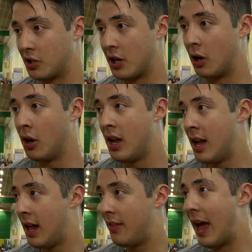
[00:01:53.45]
So
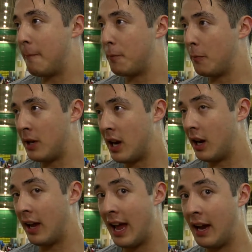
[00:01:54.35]
that put me
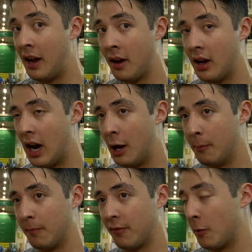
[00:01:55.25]
ahead
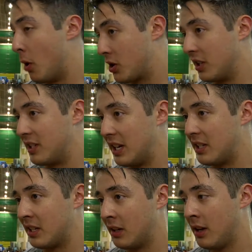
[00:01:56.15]
um, for most of the
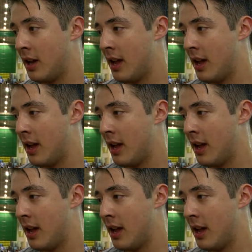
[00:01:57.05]
season.